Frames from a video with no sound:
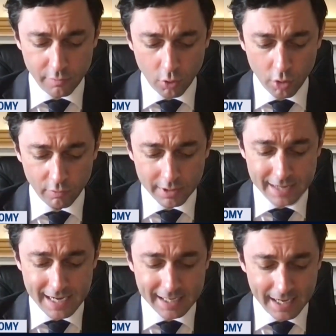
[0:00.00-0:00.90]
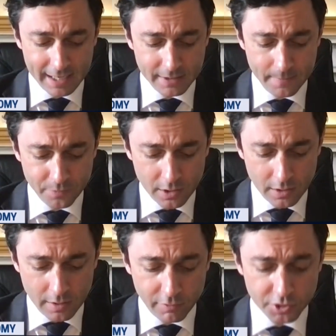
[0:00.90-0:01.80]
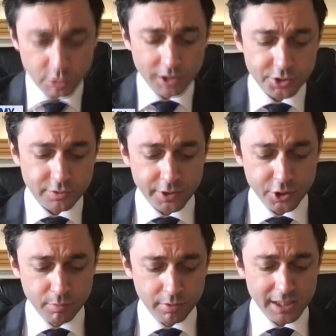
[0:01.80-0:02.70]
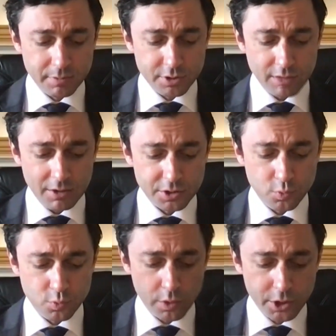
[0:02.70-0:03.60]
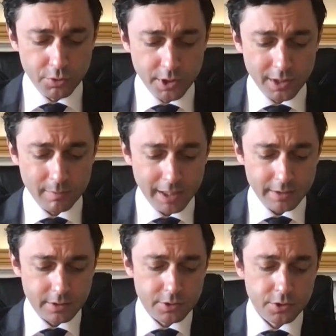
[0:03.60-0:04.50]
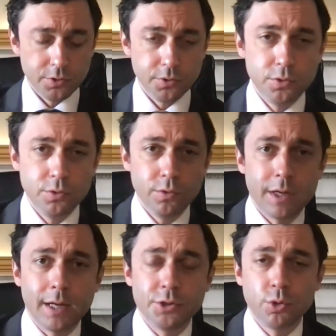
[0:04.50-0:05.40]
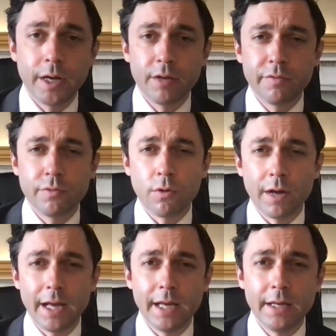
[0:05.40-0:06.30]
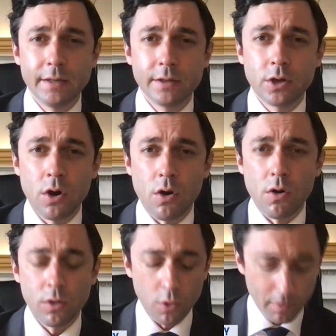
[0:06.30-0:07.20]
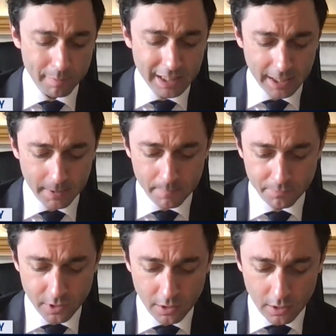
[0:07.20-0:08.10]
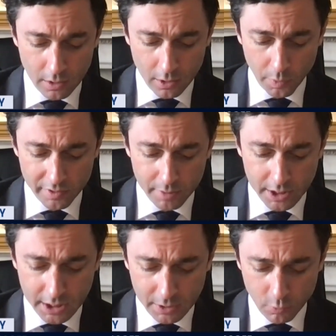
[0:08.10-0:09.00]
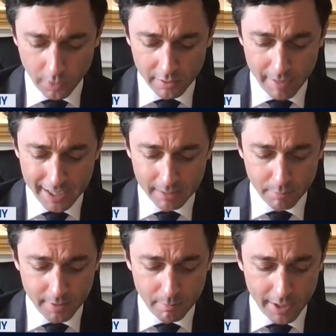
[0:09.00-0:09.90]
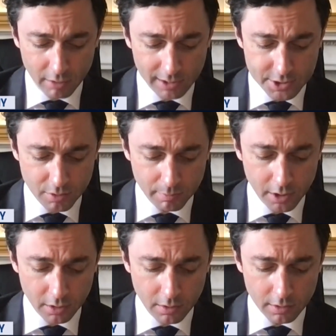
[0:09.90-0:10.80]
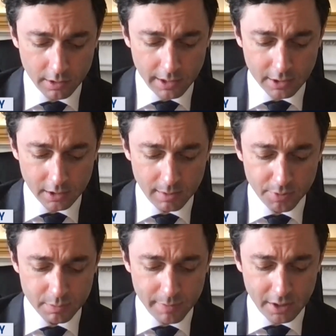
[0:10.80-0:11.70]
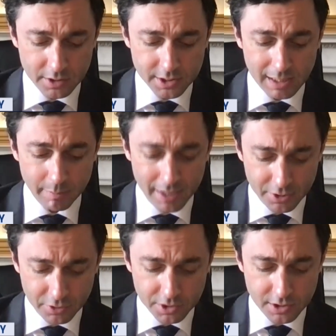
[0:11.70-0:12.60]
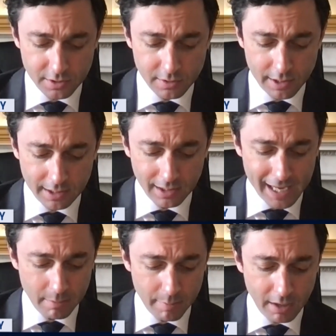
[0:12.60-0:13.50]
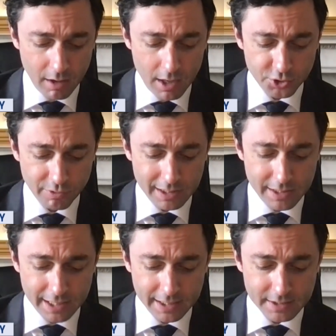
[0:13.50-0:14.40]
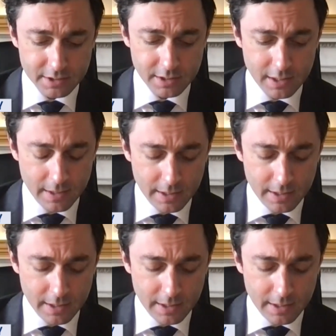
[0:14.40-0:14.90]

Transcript: for over a decade. First question for you, please, Ms. Rouse, is will you commit to uh, joining for a call or meeting with me, with Macon Bibb Mayor Lester Miller, and Columbus Mayor Skip Henderson, and Atlanta Mayor Andre Dickens